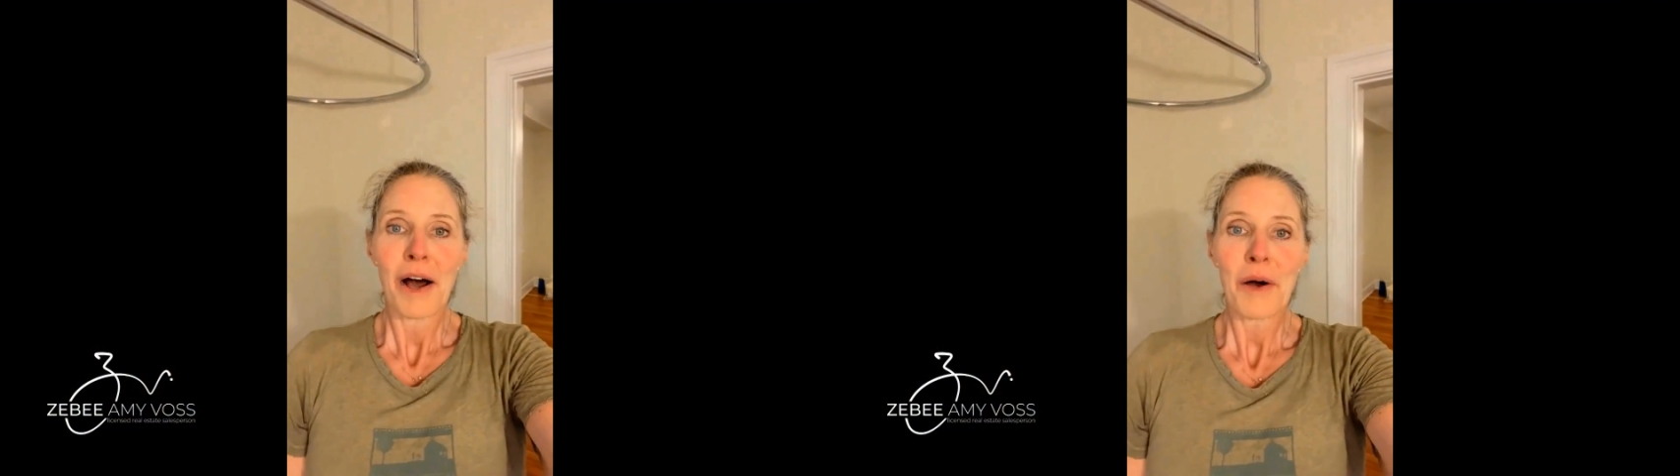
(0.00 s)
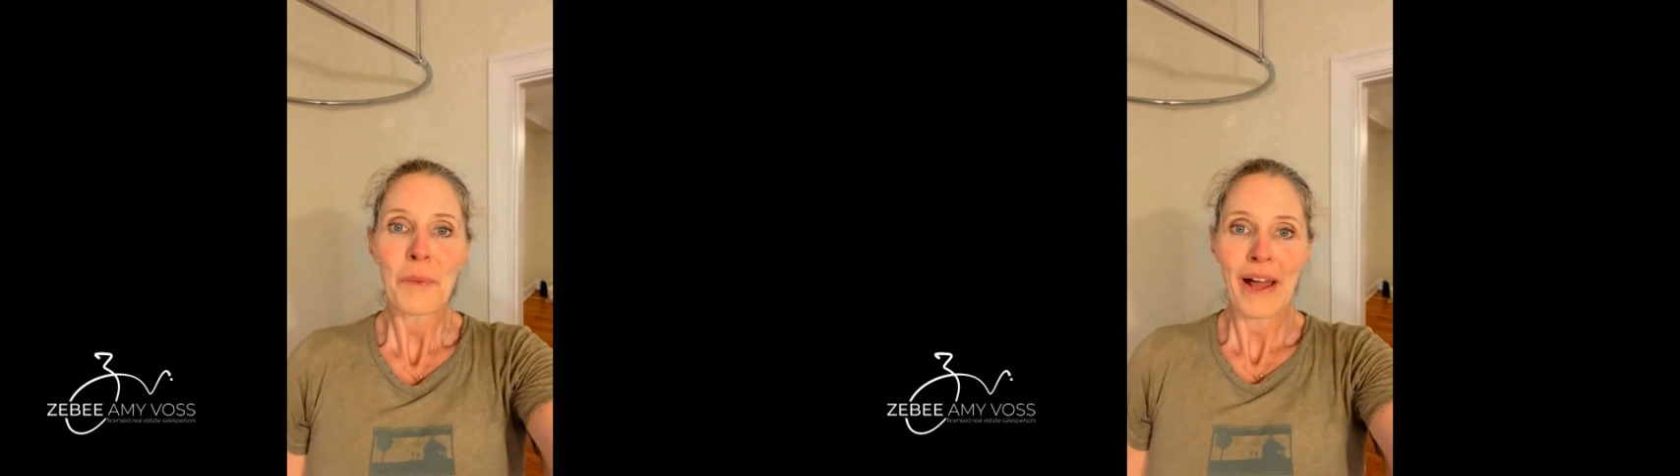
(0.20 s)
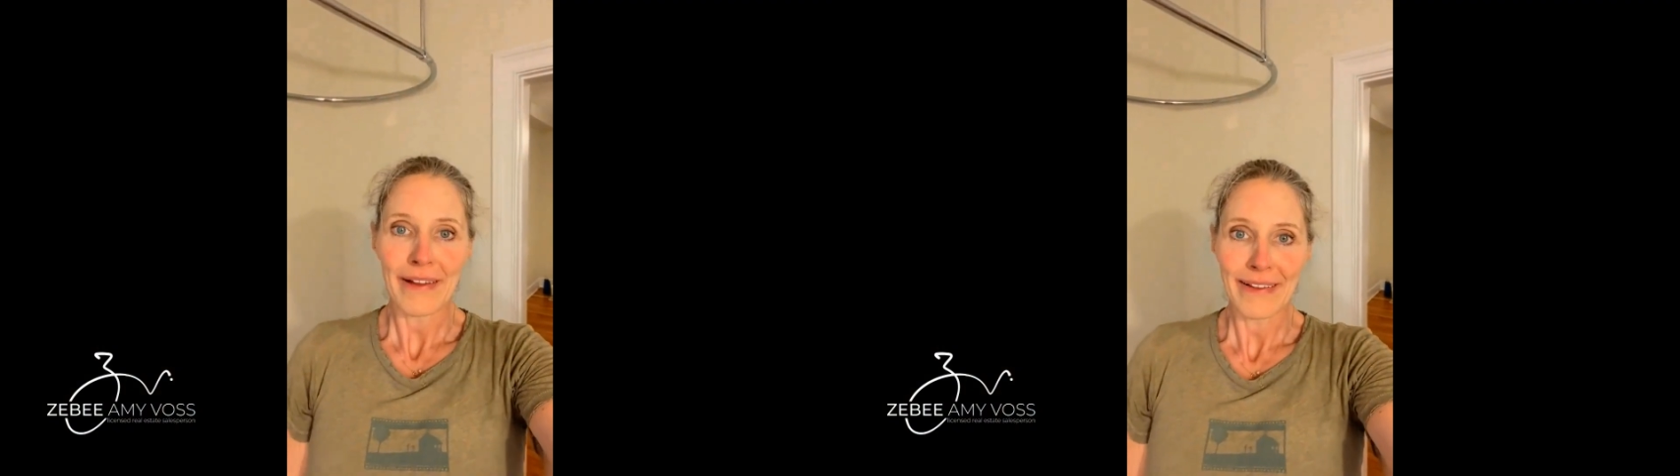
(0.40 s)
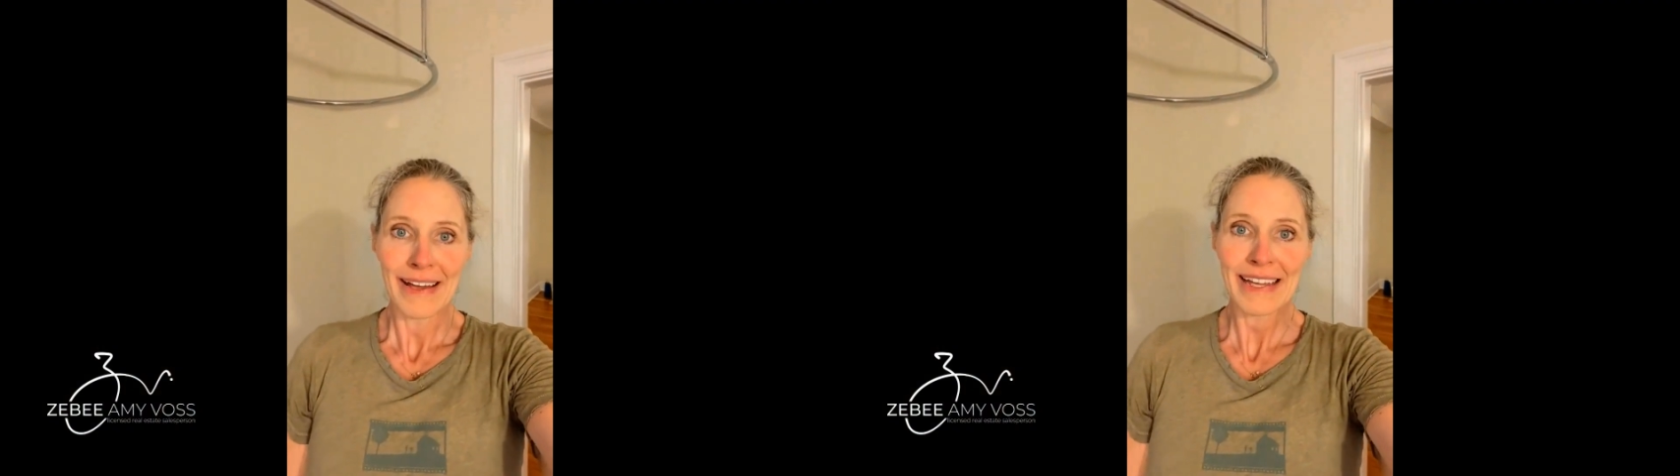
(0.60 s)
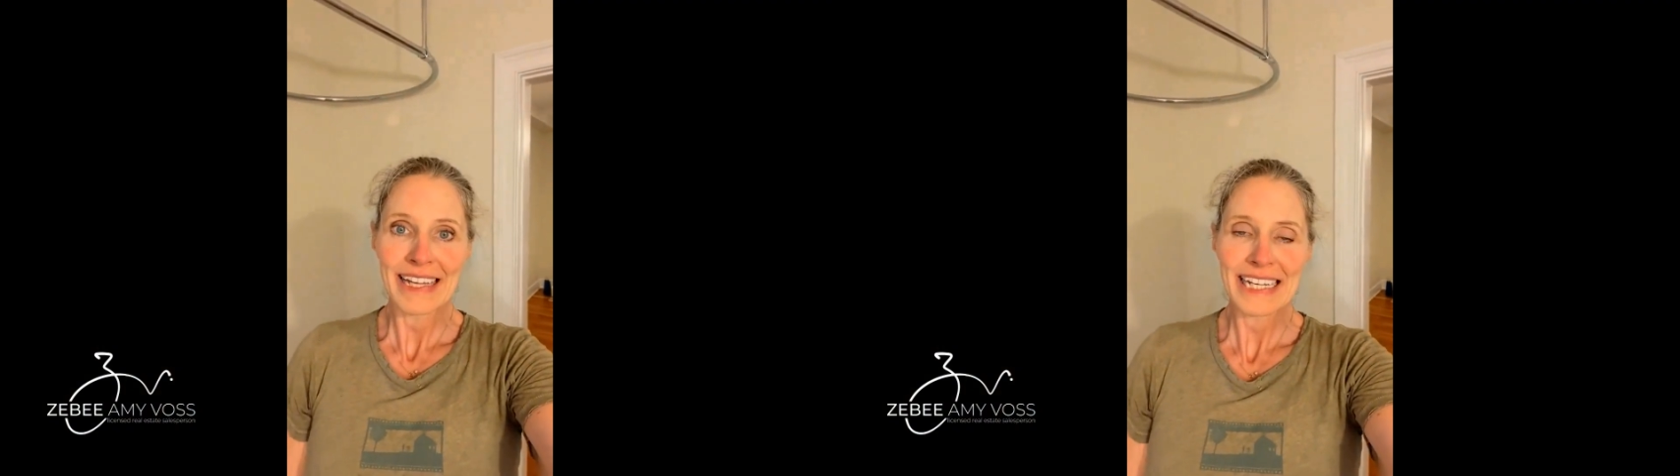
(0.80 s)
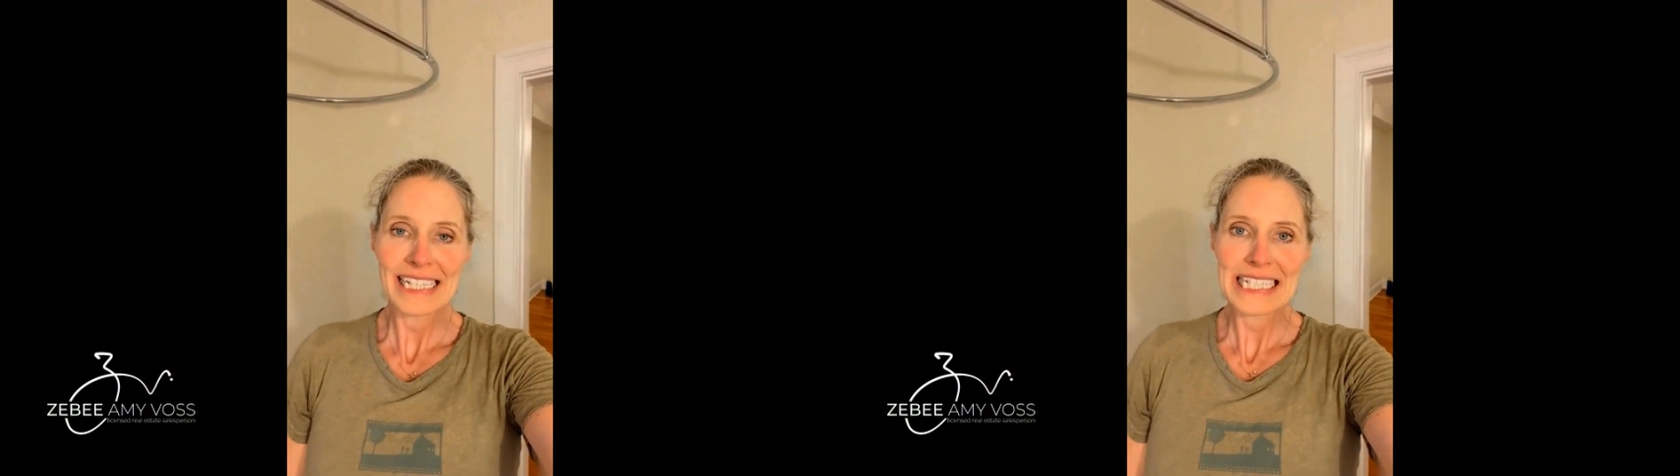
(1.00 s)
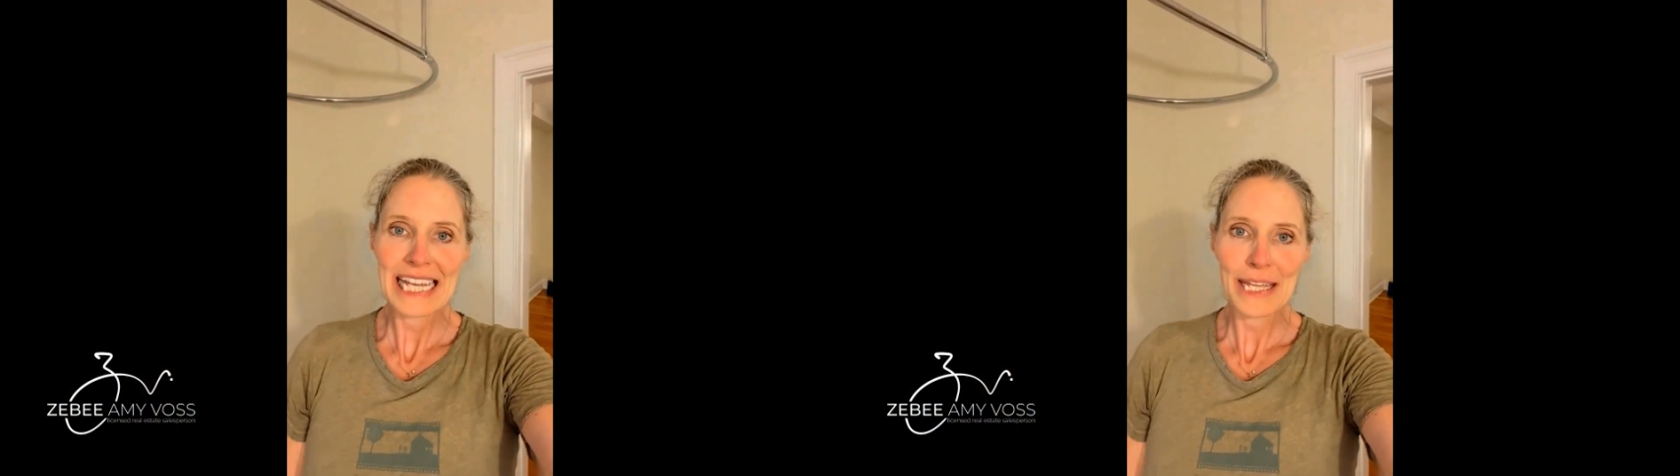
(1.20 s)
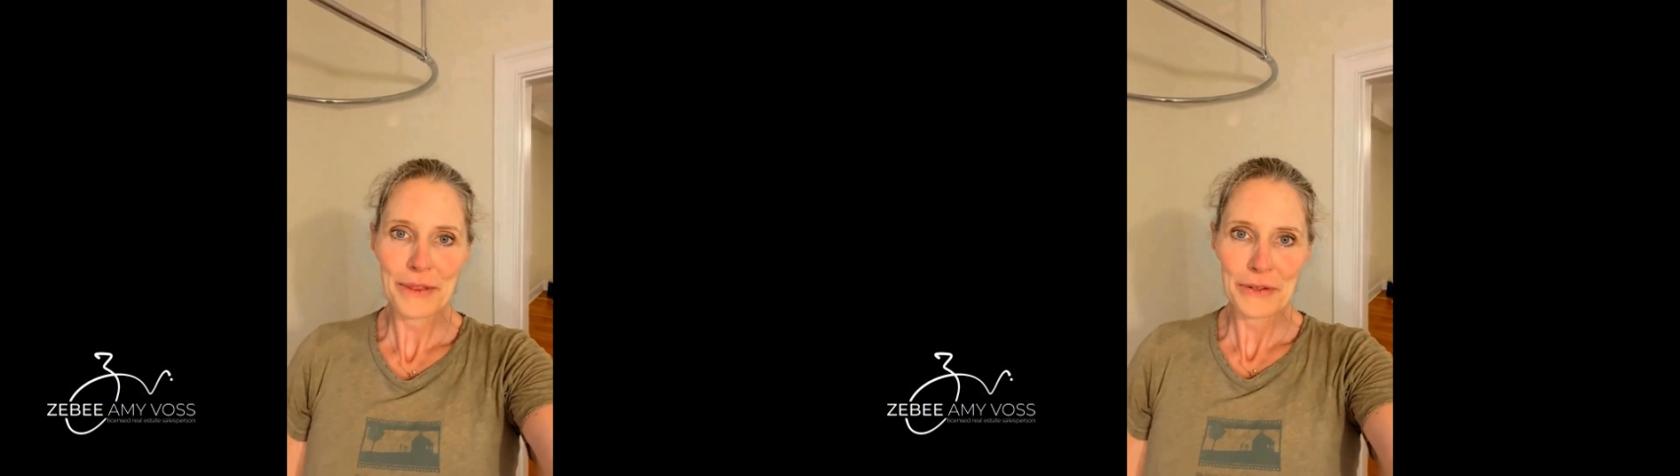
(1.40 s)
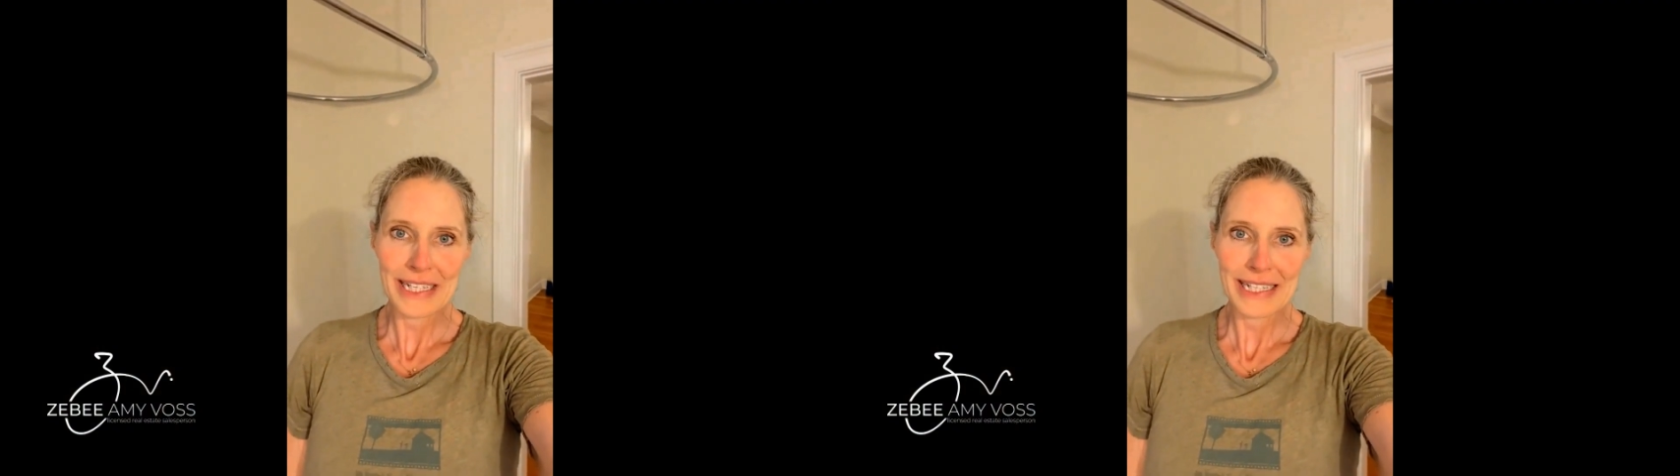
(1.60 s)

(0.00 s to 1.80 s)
Well, it is 8:30